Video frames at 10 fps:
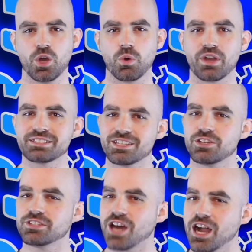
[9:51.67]
We'll continue
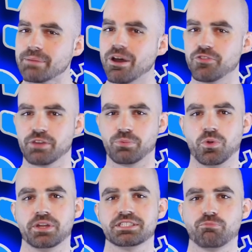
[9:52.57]
to talk about the
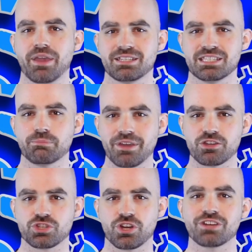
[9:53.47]
importance of painting the
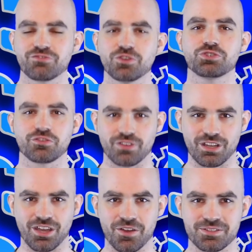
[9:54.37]
picture in future
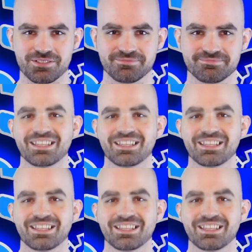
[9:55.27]
videos.